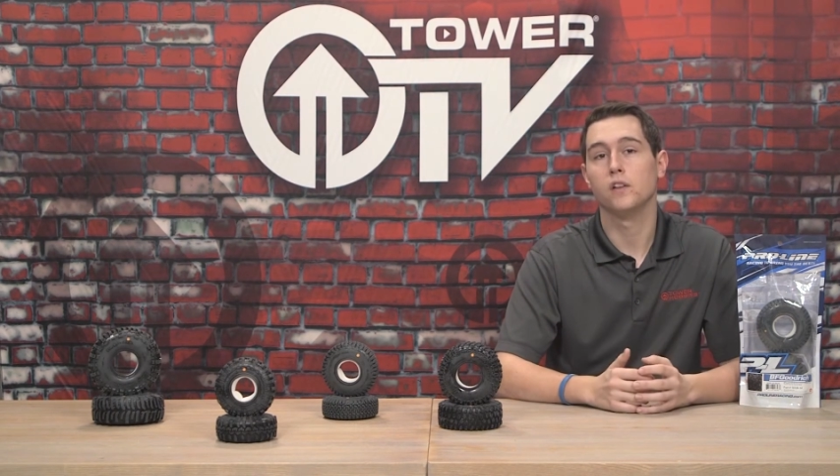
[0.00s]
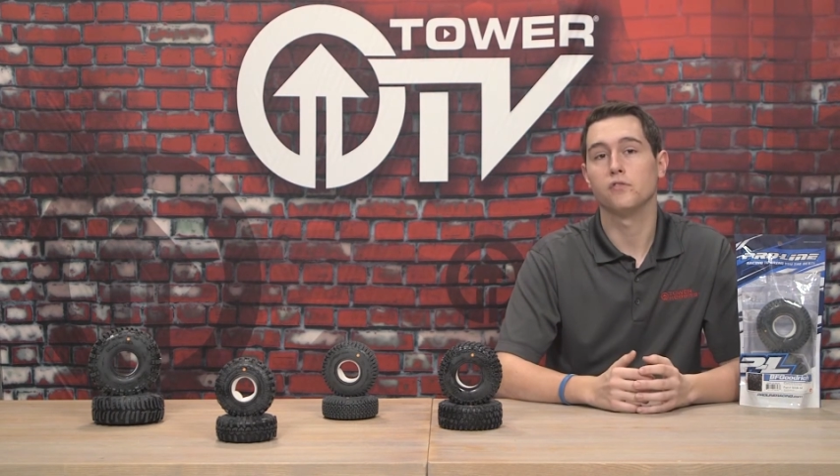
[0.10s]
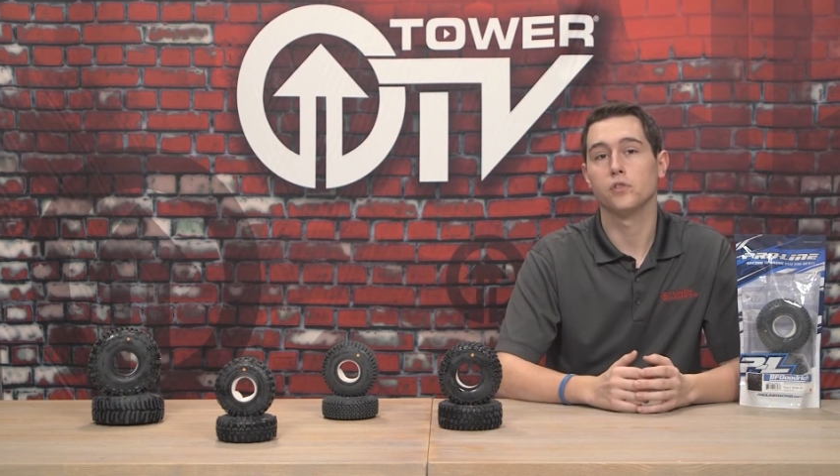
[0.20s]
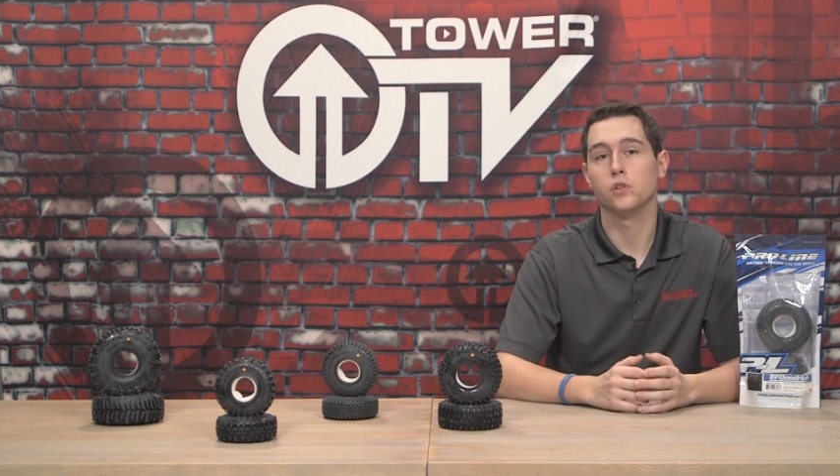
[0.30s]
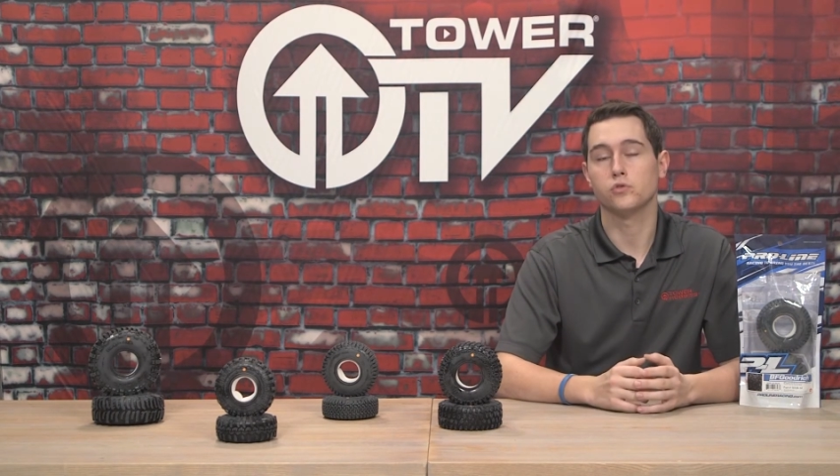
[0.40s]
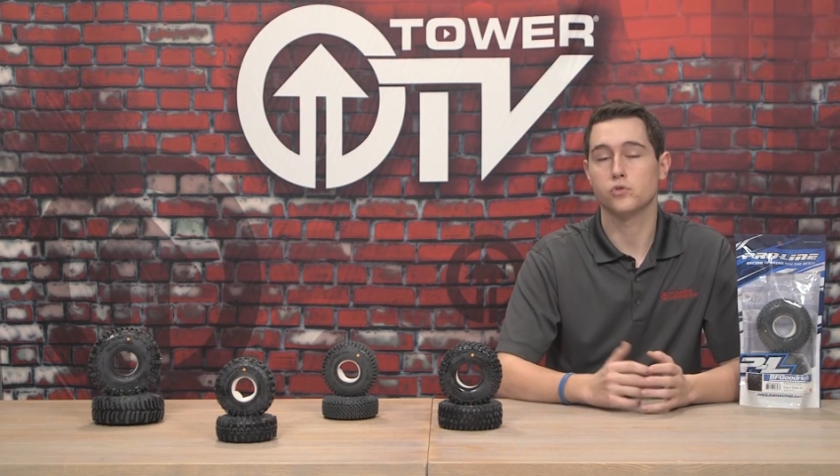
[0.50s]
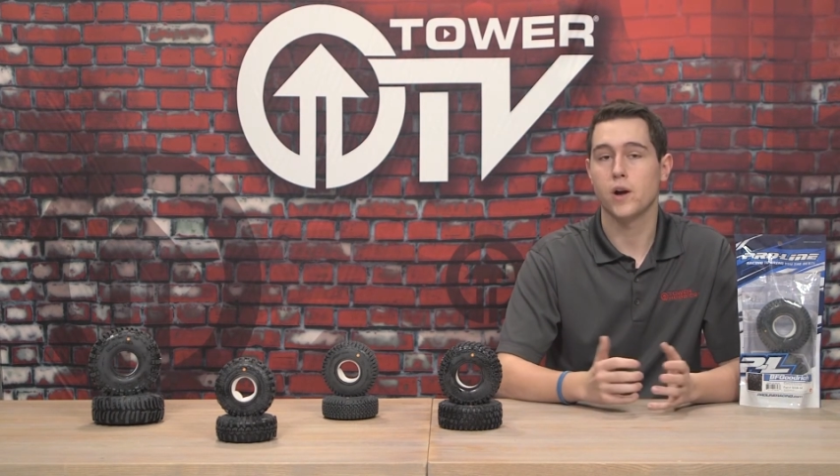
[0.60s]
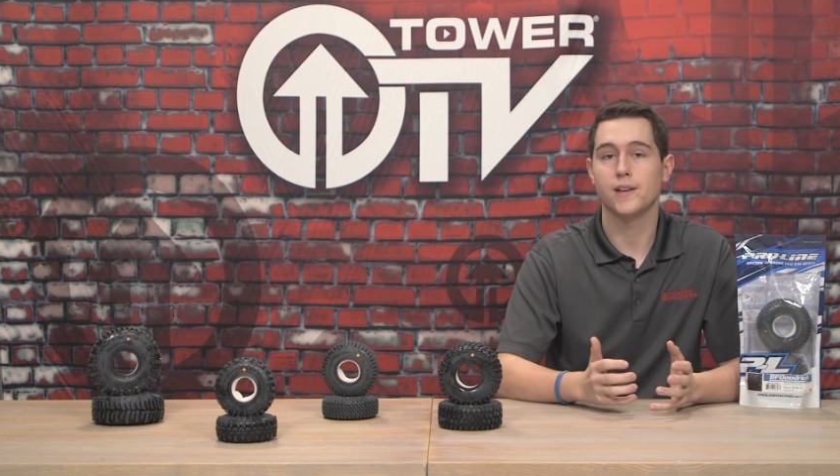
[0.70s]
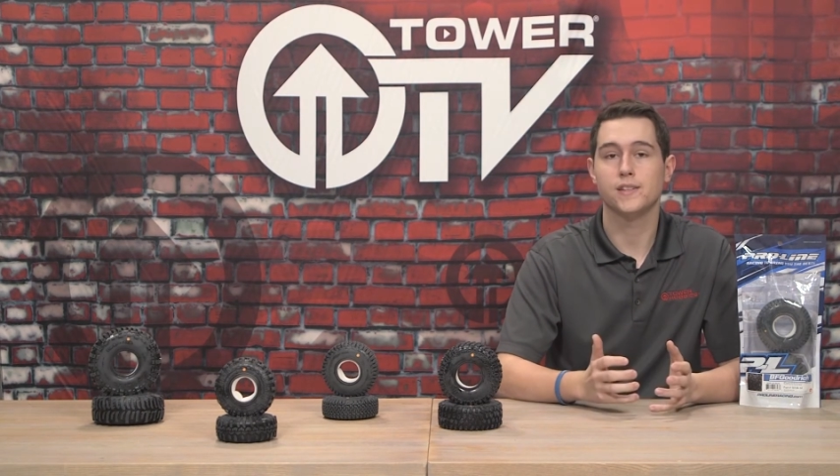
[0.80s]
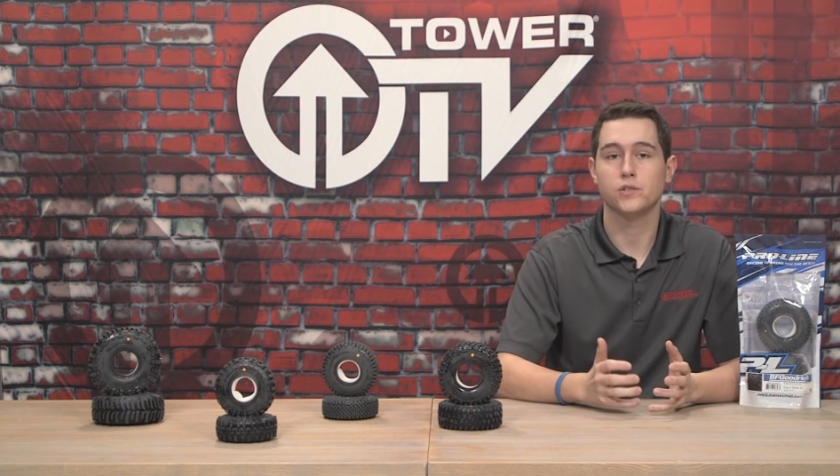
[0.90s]
for those
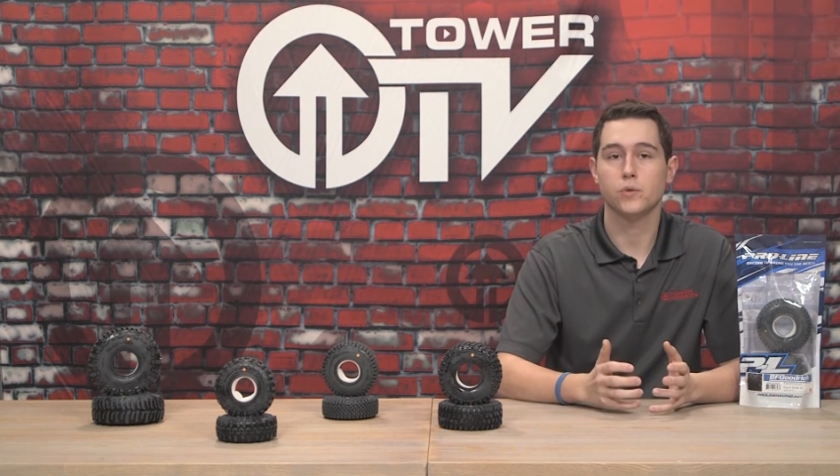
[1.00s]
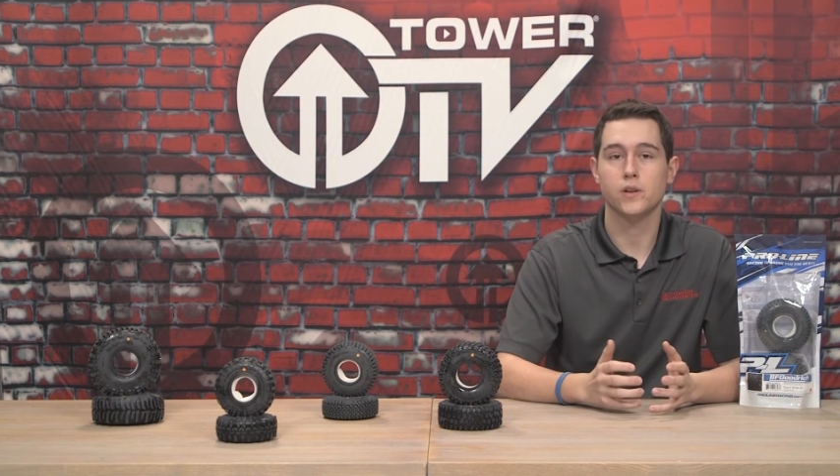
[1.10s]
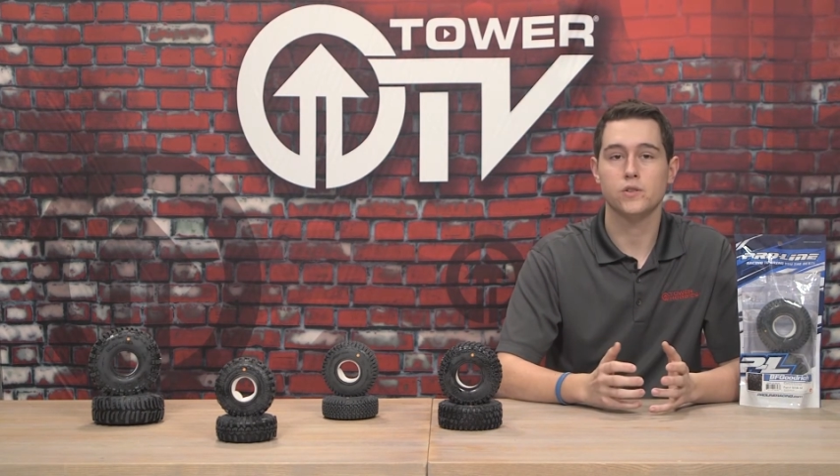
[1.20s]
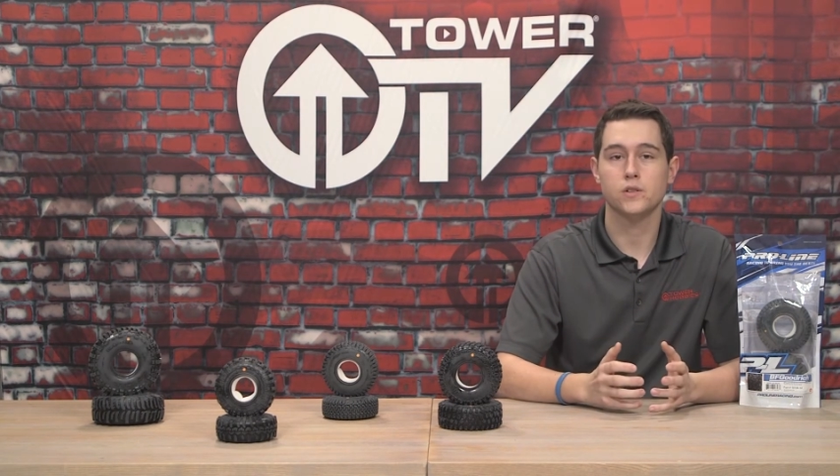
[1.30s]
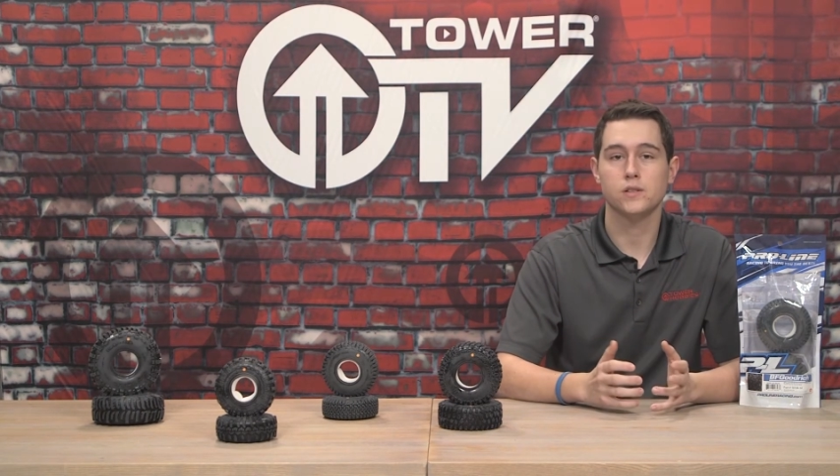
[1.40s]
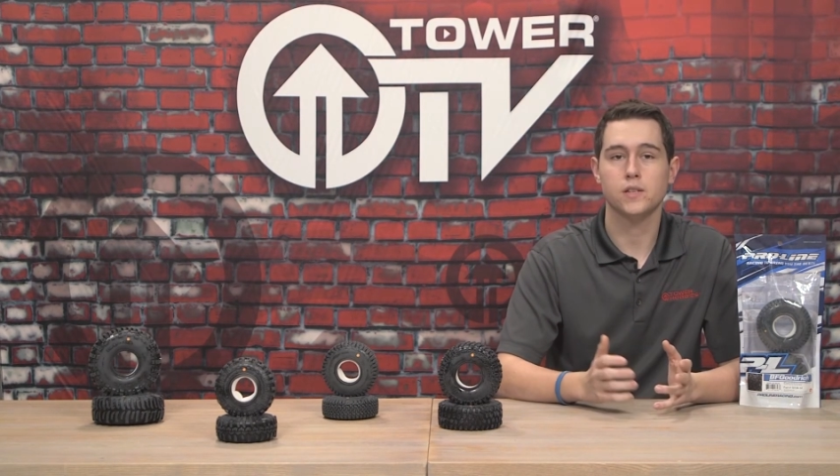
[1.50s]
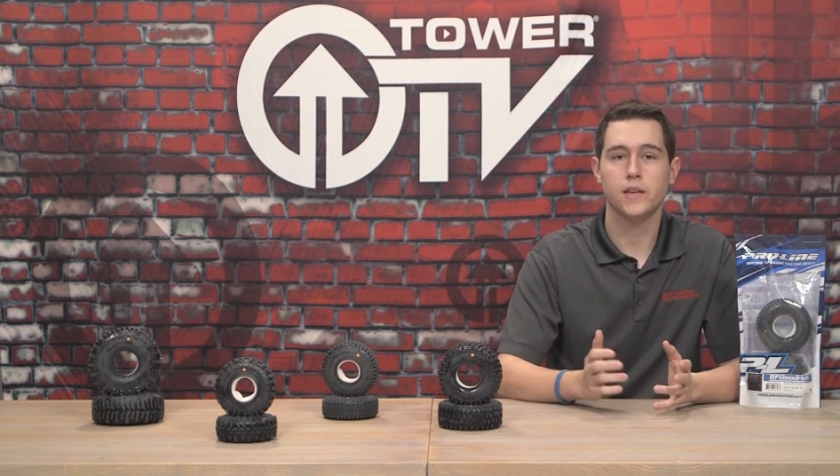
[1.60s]
dry situations,